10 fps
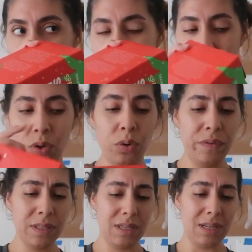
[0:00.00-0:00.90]
I don't know if
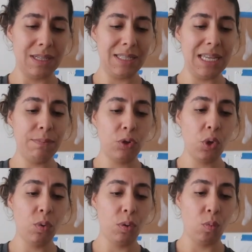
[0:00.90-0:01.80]
it's gonna seep
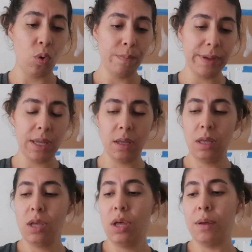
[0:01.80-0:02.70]
through or warp it,
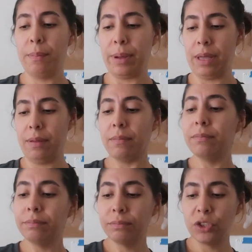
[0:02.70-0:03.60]
but
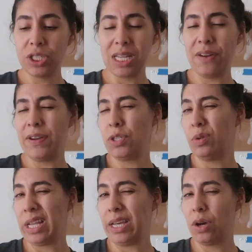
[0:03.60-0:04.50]
Chris said if I do a
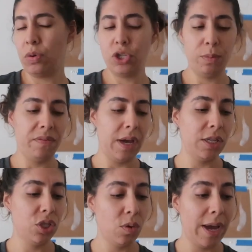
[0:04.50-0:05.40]
light coat it should be
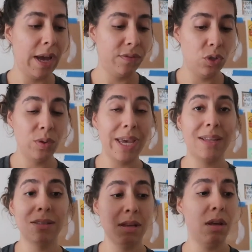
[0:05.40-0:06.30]
fine. So I have 2
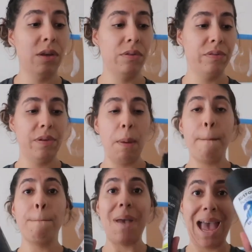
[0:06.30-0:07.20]
cans of
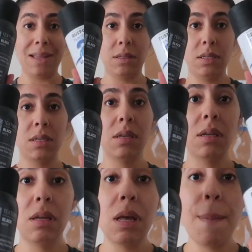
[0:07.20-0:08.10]
matte
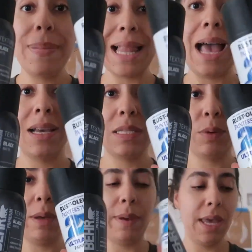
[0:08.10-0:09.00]
black
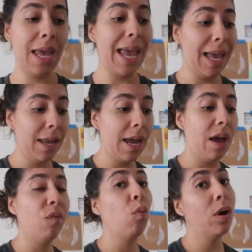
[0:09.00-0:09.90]
spray paint, and I
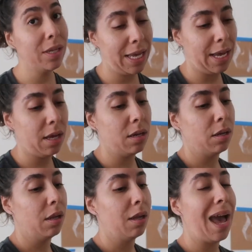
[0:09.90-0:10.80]
have 1 can,
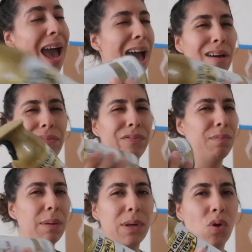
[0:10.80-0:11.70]
half,
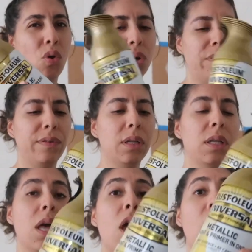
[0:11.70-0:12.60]
maybe a quarter full
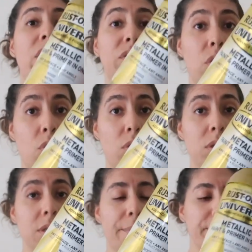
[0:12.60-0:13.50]
of gold.